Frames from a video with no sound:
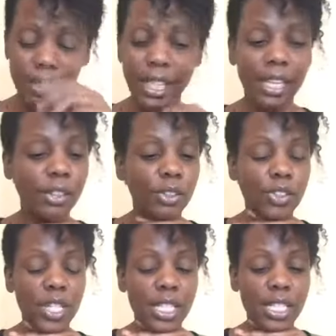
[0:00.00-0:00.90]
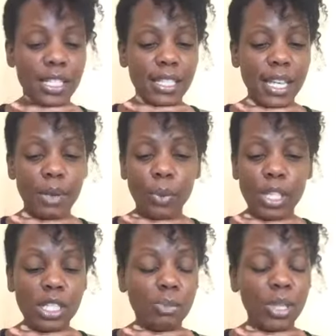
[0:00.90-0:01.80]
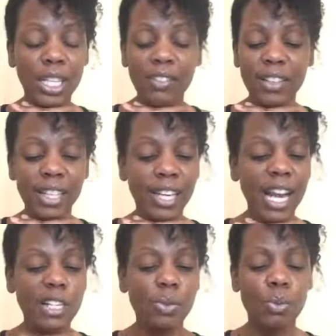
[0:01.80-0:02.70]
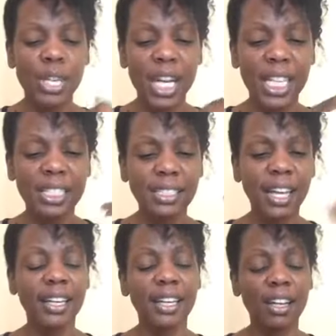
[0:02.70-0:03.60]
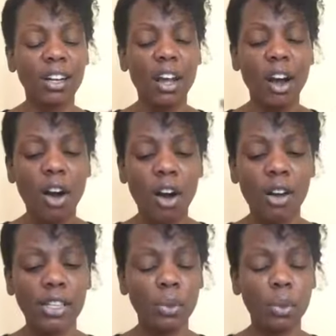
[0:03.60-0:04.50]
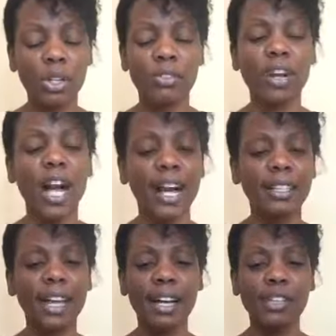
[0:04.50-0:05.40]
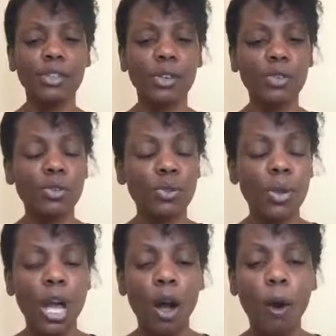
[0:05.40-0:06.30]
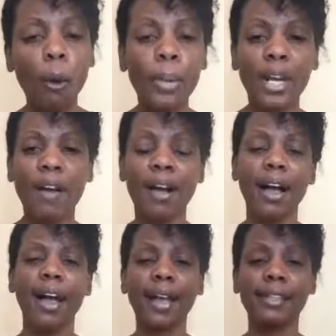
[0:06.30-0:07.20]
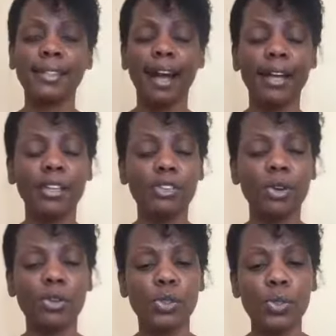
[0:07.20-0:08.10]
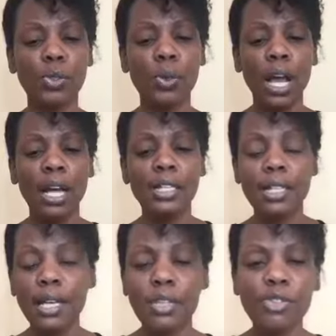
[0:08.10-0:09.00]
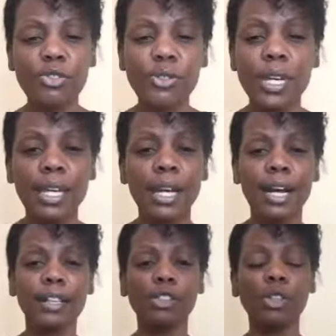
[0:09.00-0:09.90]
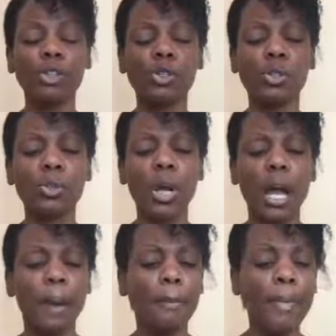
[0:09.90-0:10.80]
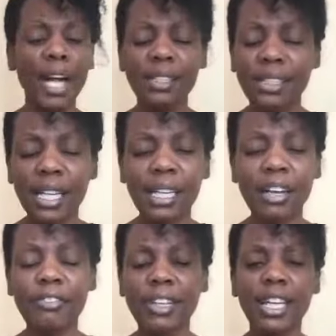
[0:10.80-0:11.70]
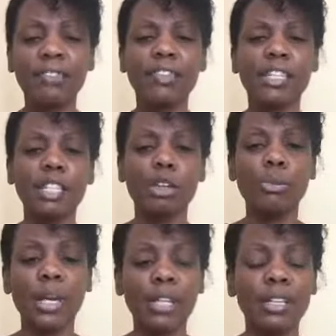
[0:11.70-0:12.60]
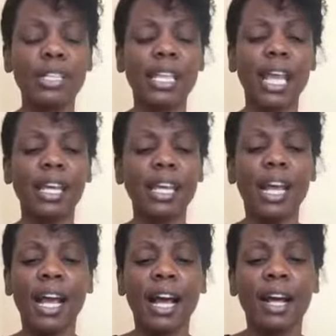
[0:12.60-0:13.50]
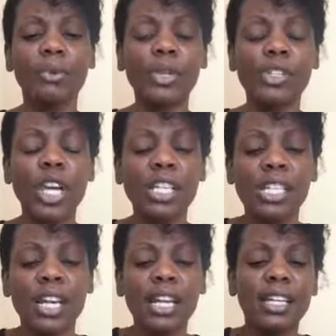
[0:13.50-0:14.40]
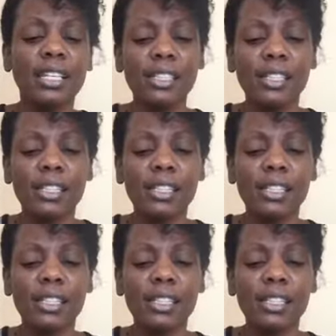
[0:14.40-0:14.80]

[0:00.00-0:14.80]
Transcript: thank you, Jesus. And we just believe in that as we are studying on the Word of God, God is going to open our eyes. God is going to set us free. God is going to melt any unforgiveness, any bitterness, any uh, rejection, any